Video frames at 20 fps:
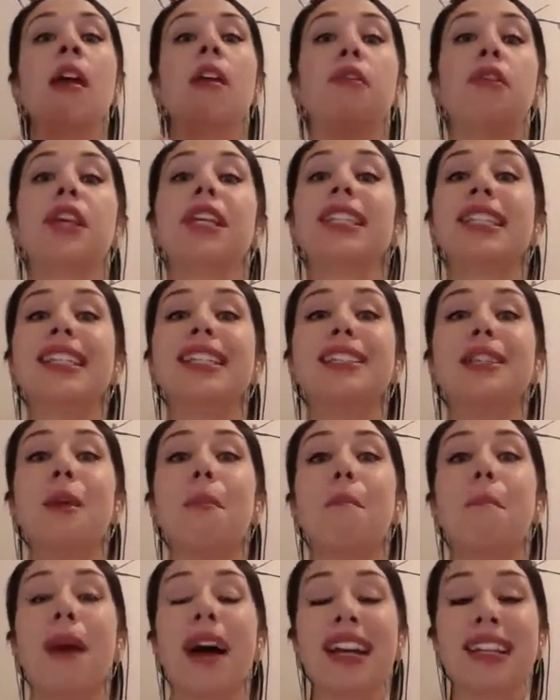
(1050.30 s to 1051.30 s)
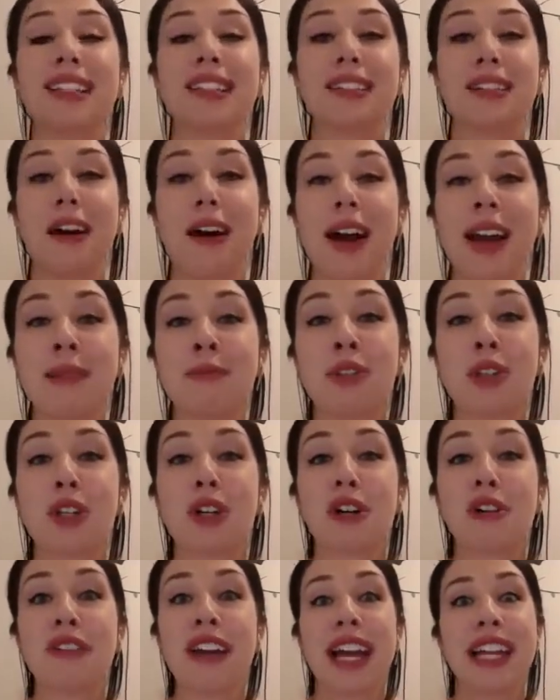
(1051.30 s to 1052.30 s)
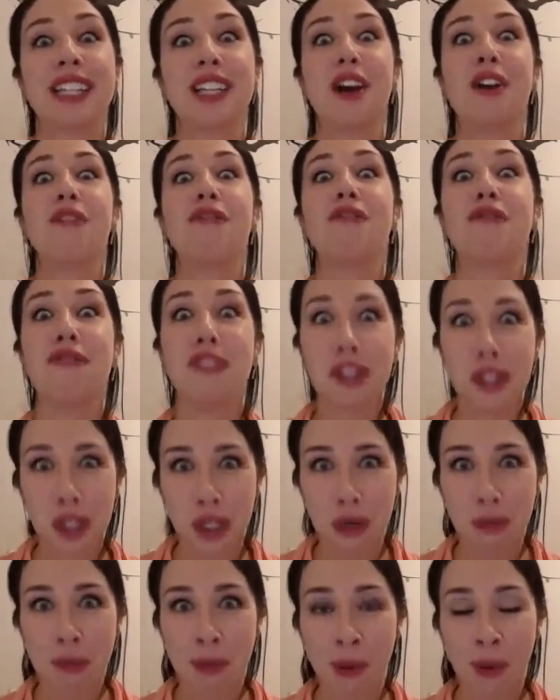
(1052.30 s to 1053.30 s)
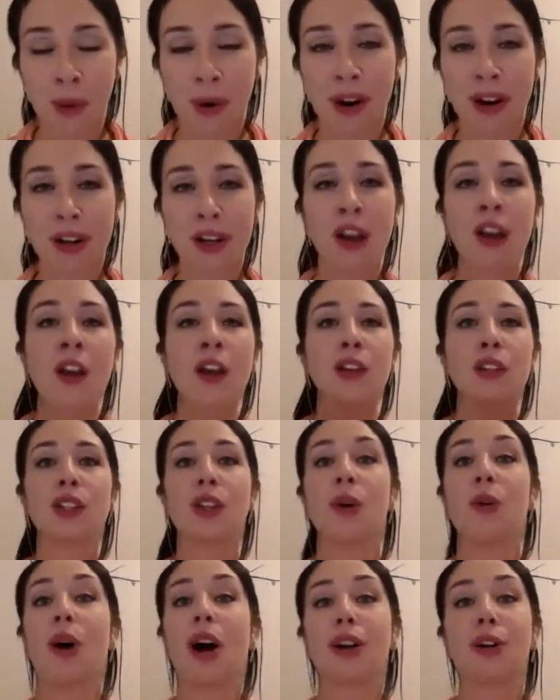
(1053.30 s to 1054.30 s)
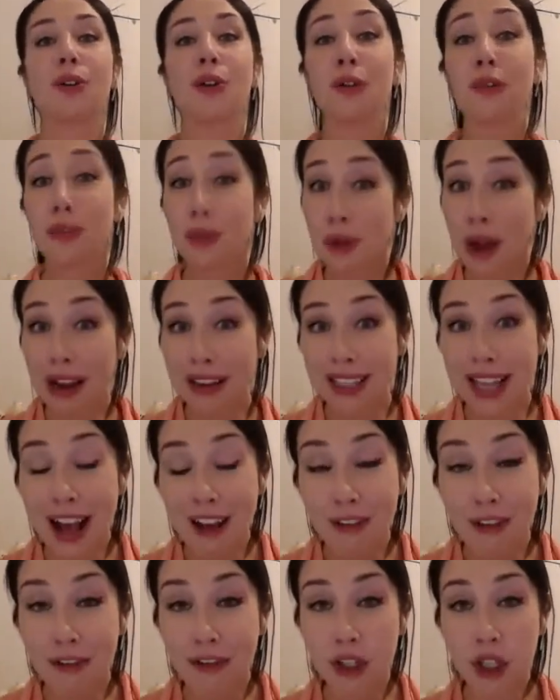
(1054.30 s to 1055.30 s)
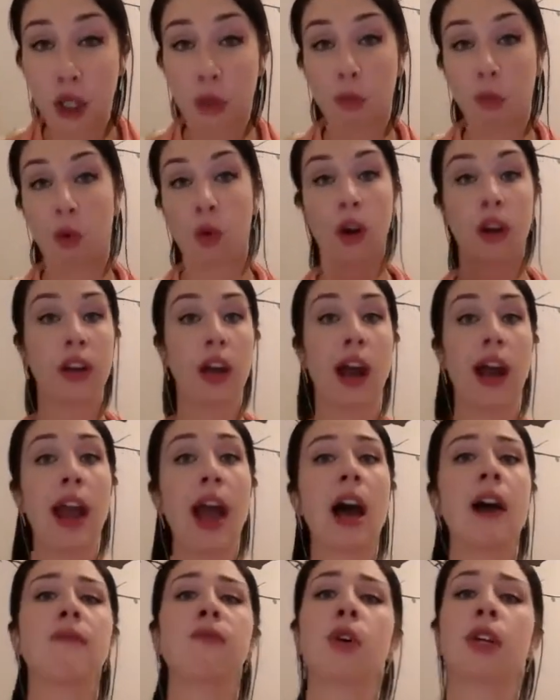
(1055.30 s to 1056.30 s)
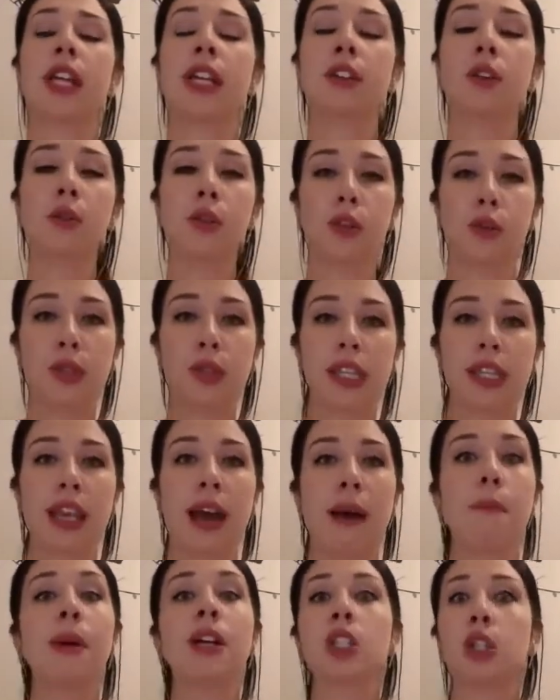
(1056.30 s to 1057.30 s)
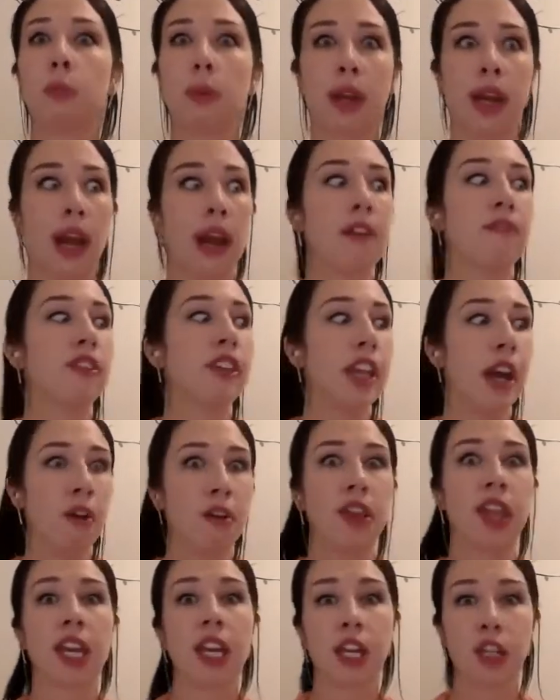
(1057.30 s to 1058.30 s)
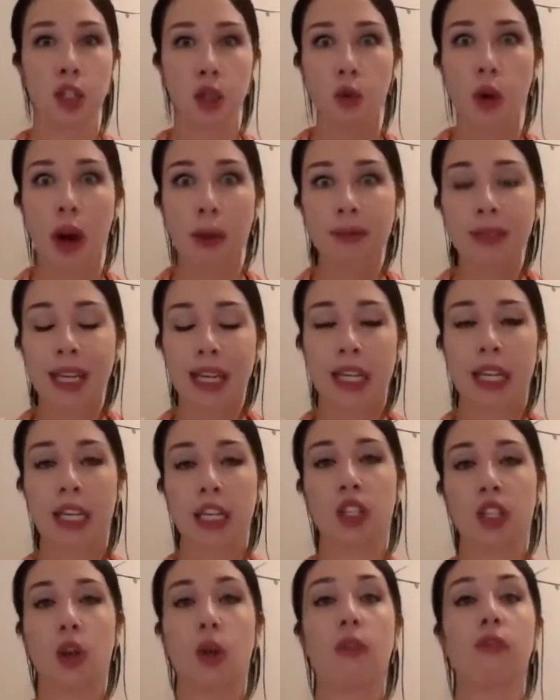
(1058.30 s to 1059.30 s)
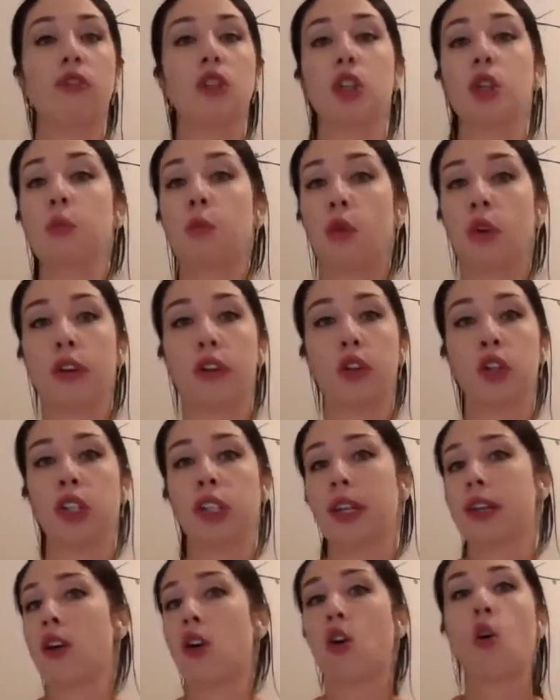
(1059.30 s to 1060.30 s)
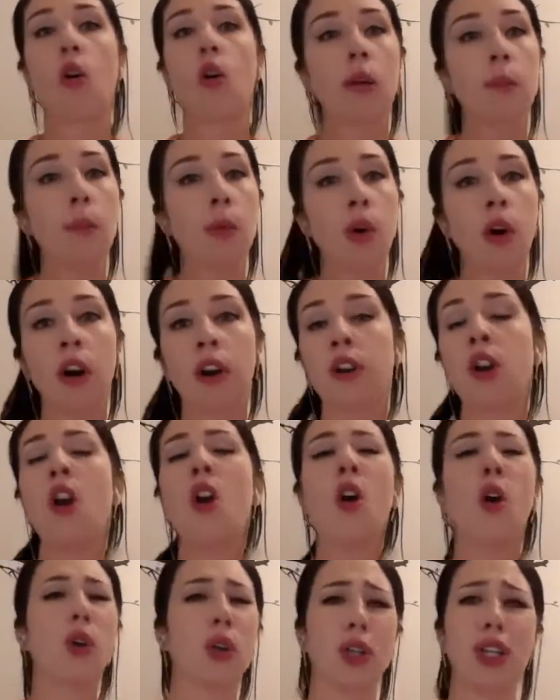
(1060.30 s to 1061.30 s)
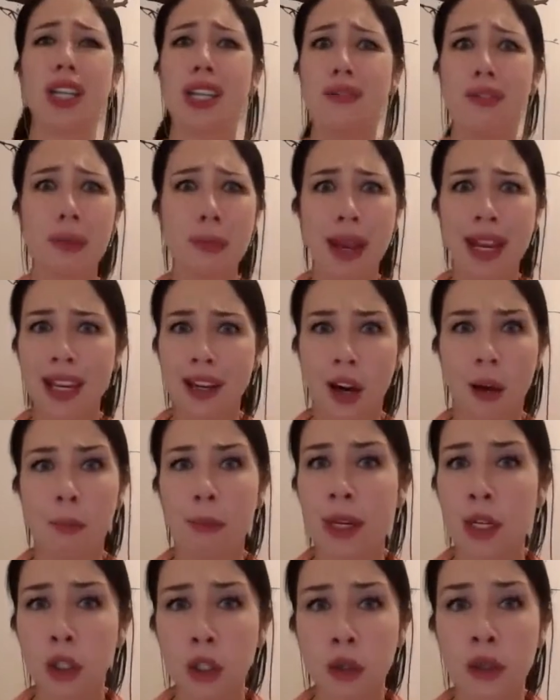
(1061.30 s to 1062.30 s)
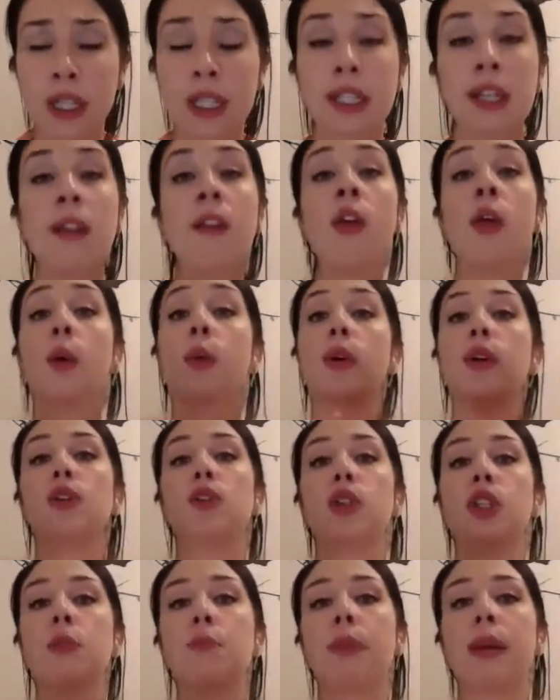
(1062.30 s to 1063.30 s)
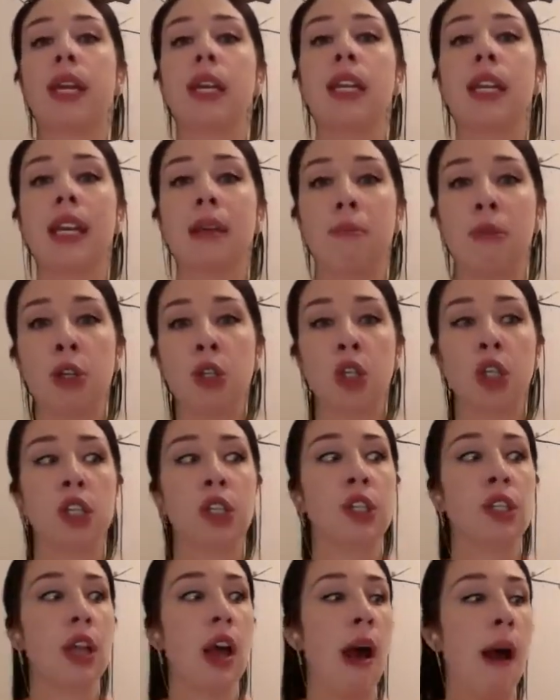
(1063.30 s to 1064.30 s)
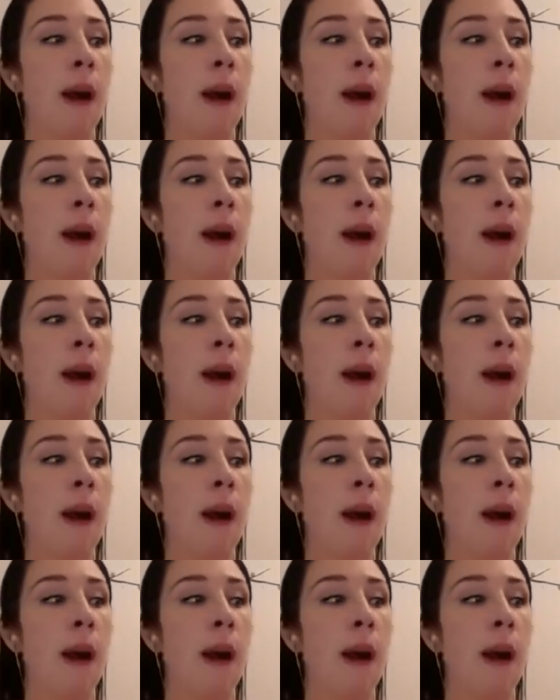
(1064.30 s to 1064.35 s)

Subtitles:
This is the best time to create a vision board. So I don't know if you guys have a vision board. I have one. I don't use it that much, but every now and then I do update it. So a vision board is just like a cork board, or you can even make it on Pinterest, where you just pin images